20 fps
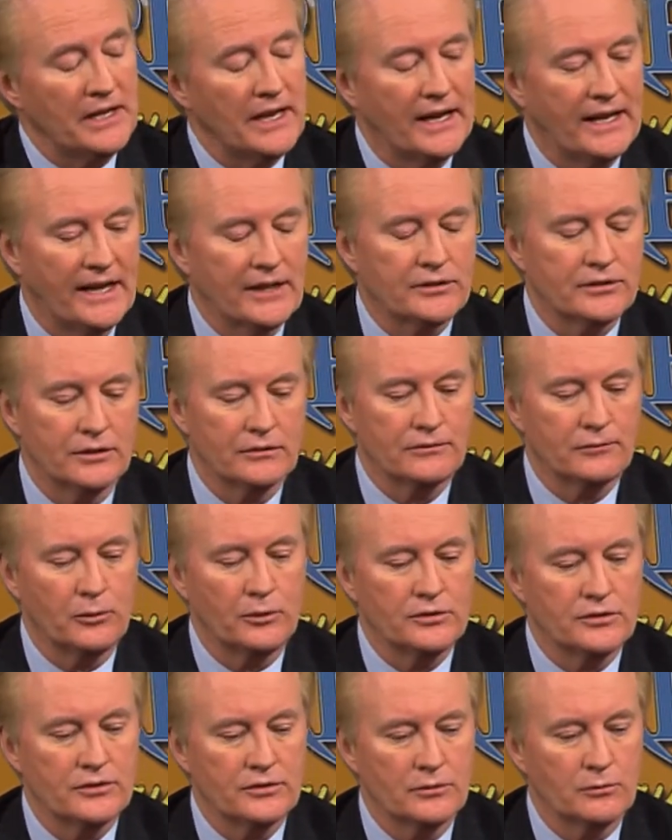not excess
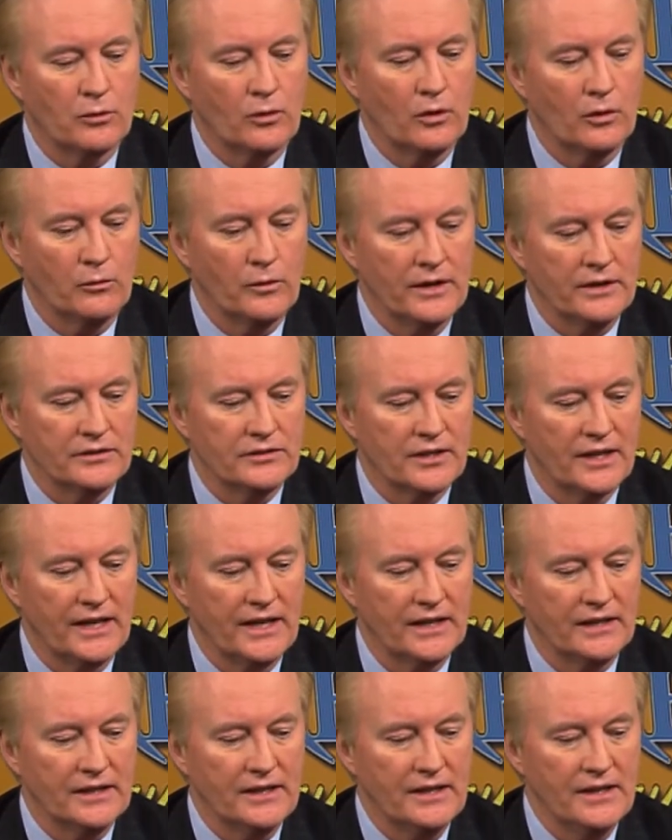force is the wrong way to say
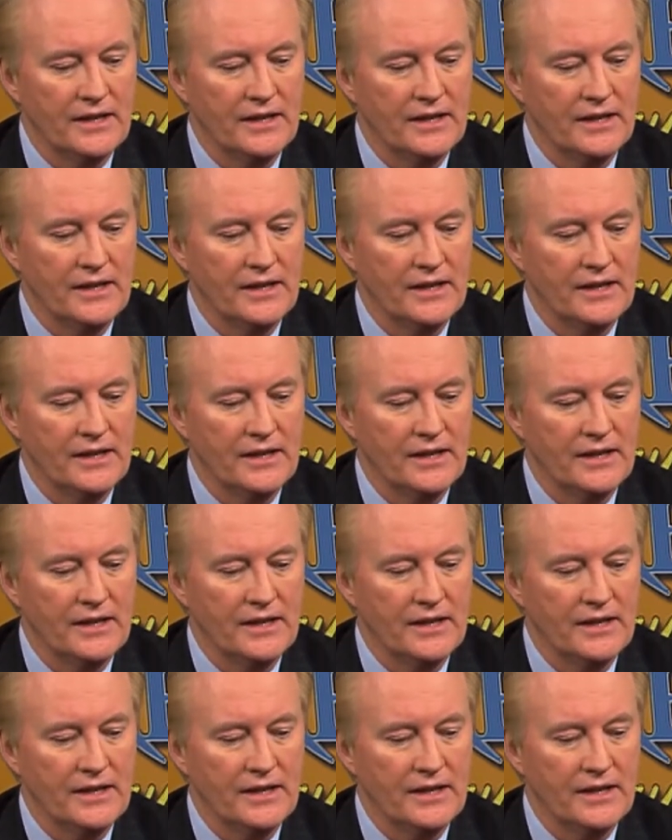it.